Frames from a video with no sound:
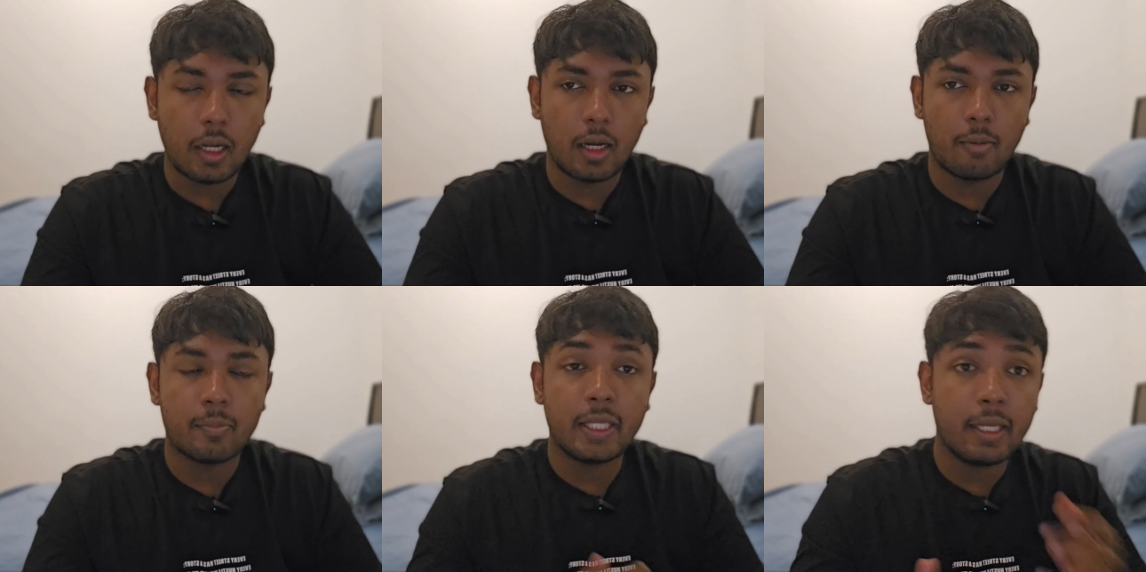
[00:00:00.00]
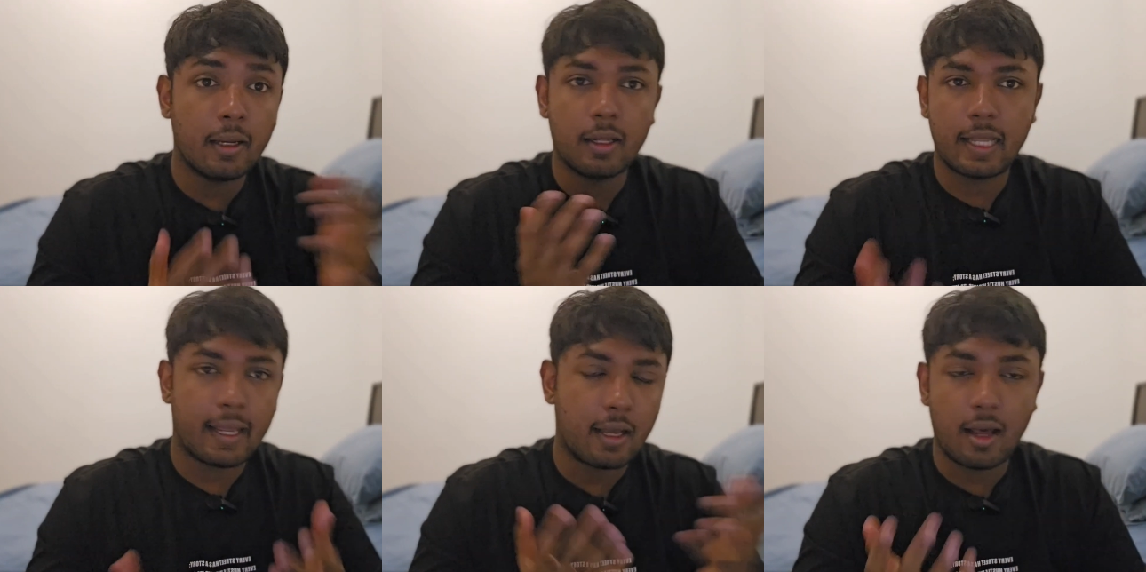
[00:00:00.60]
the
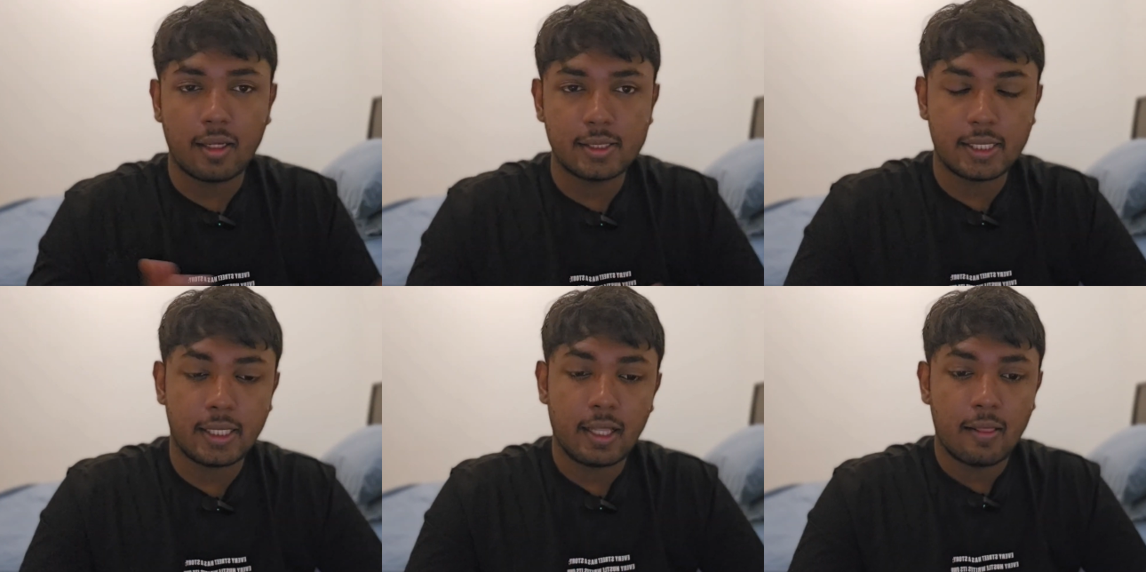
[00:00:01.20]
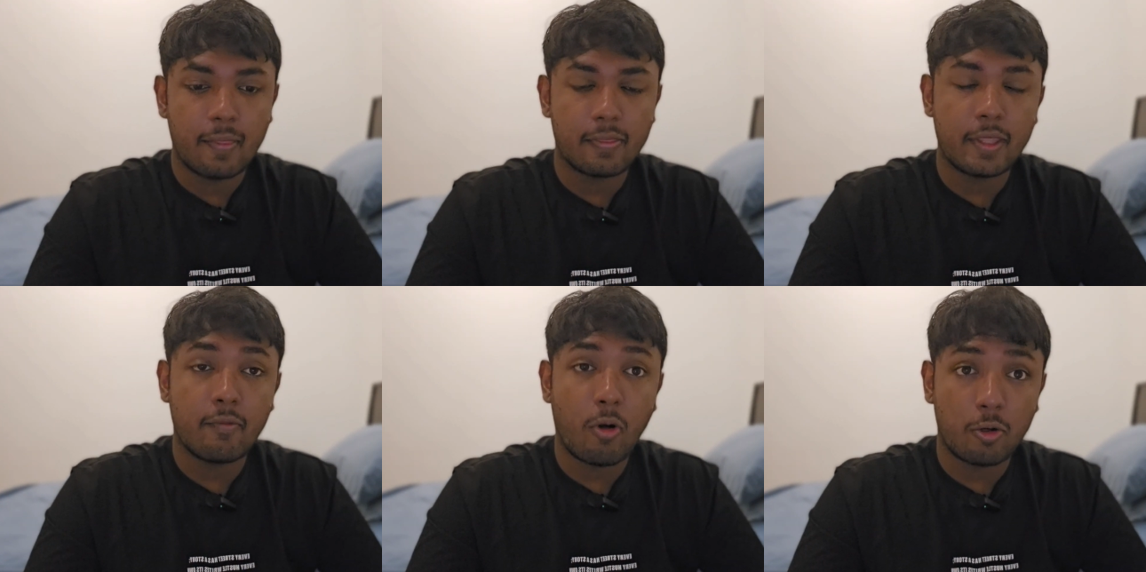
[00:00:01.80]
like currency that
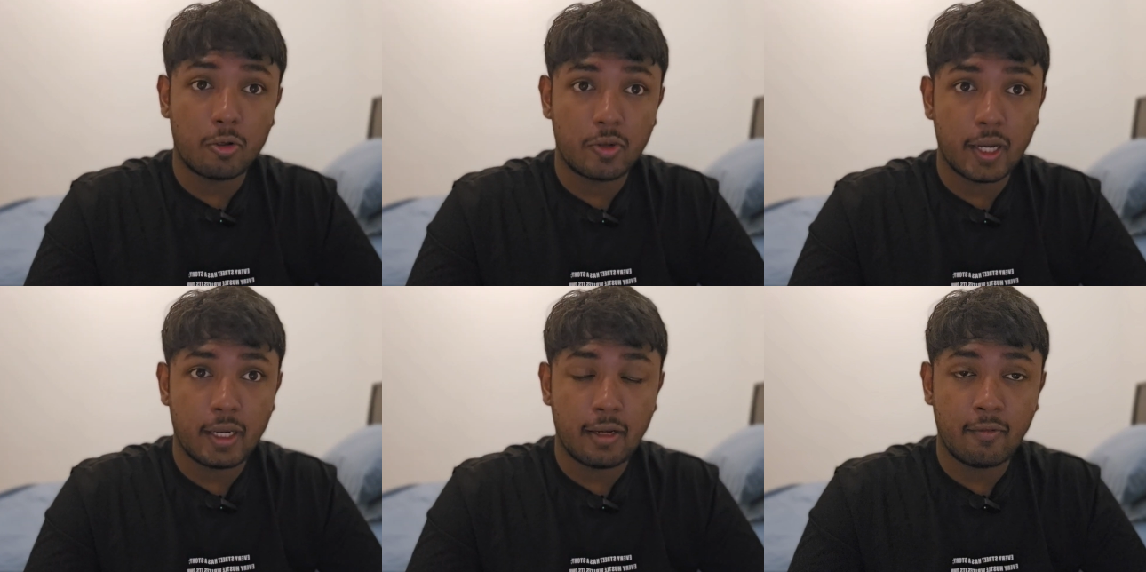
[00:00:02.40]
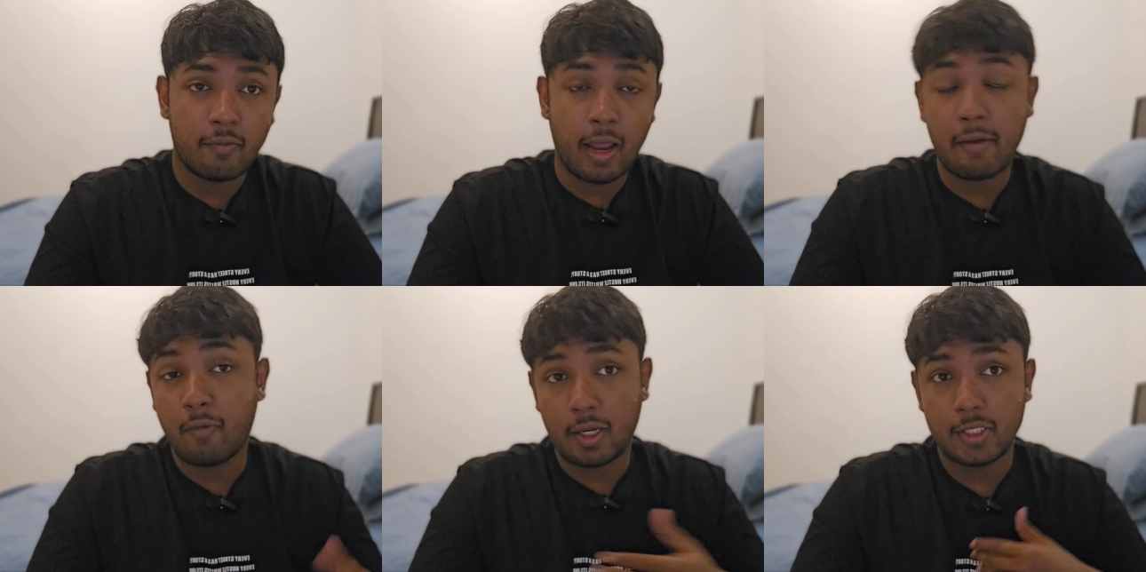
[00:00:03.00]
they want to trade in
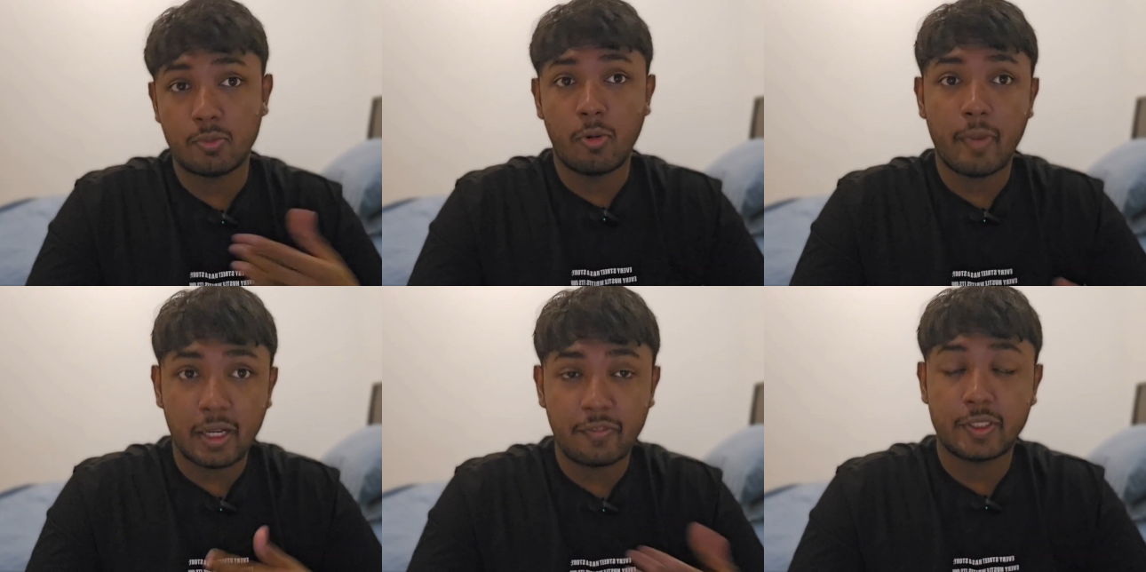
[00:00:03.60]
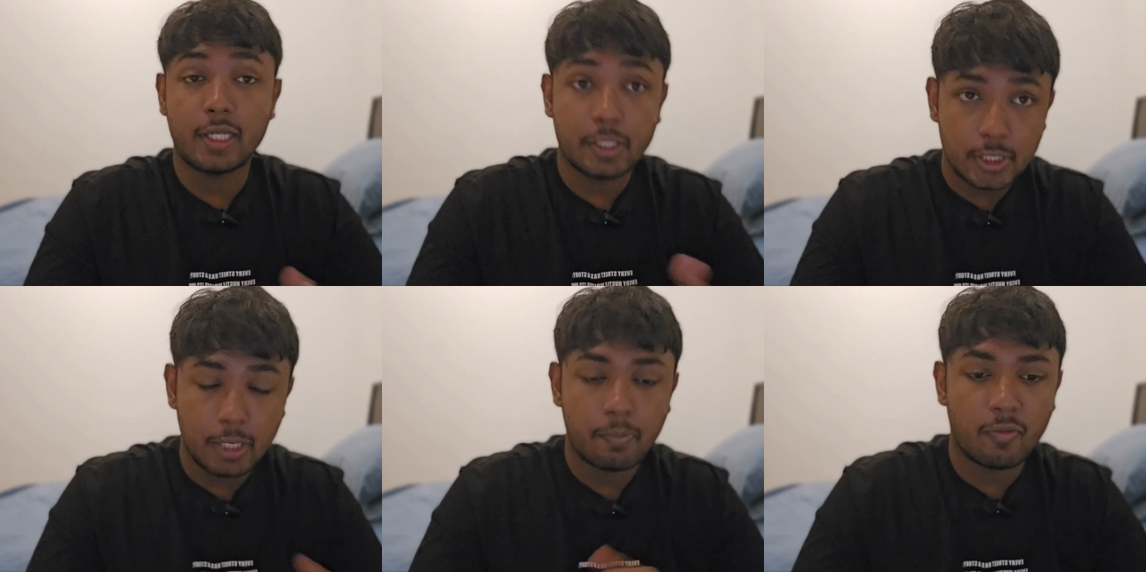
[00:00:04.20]
and what is more beneficial and
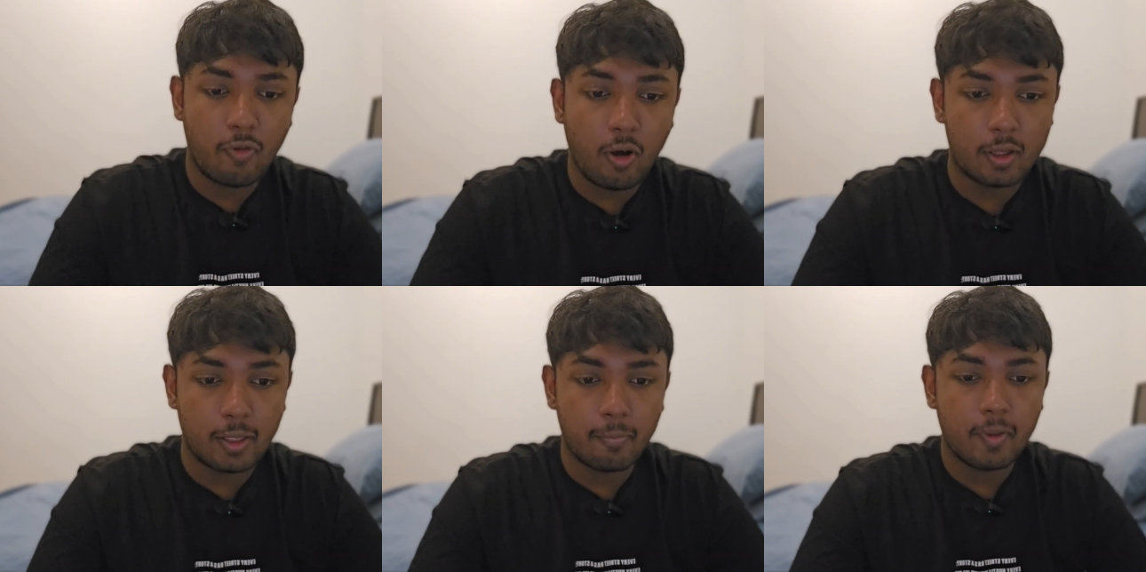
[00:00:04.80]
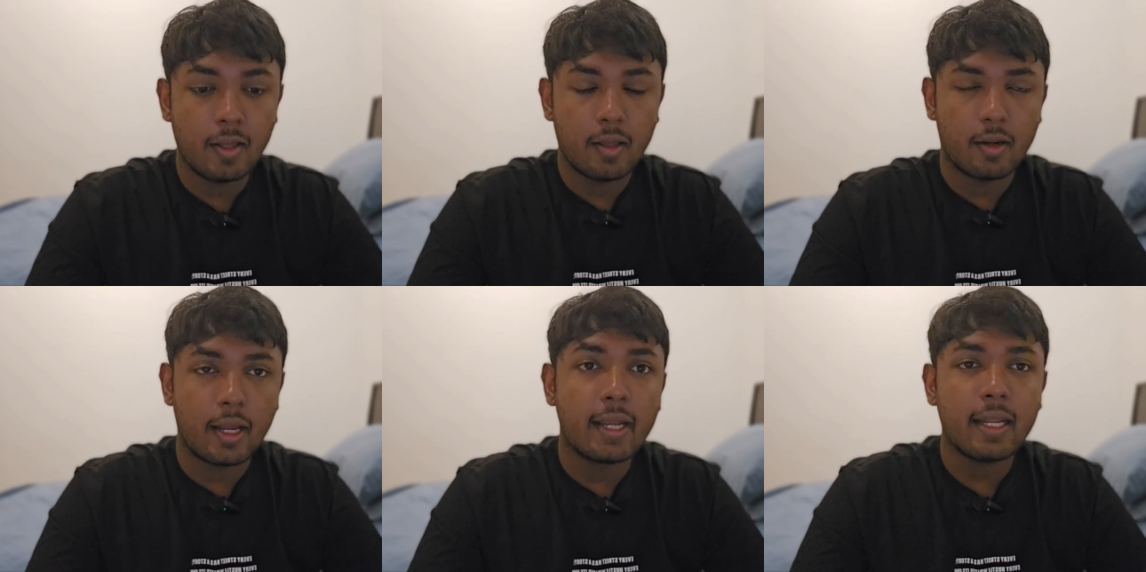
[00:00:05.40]
cheaper for them,
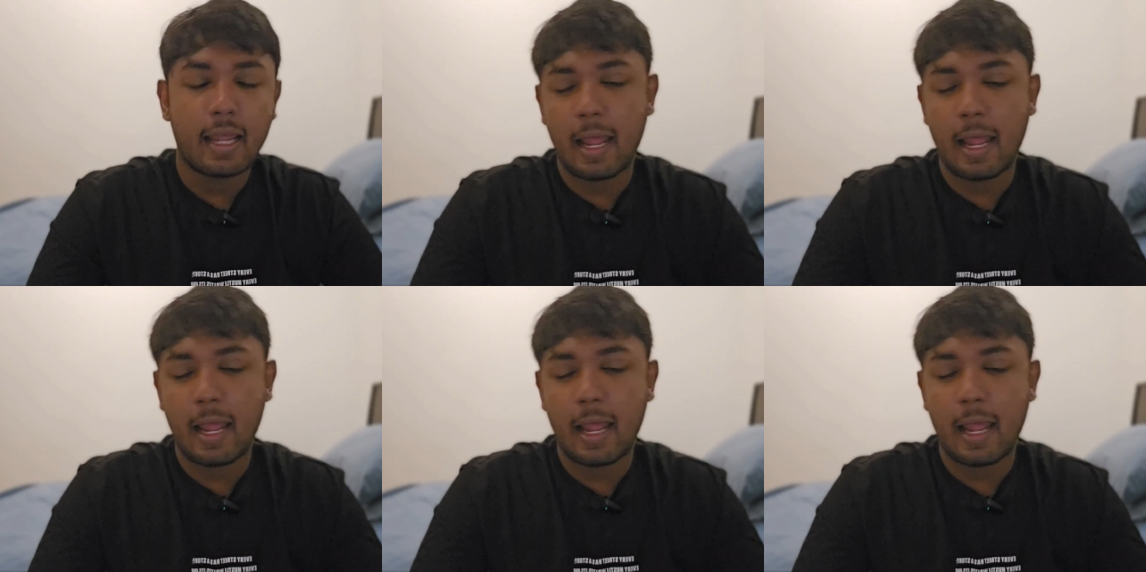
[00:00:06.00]
right?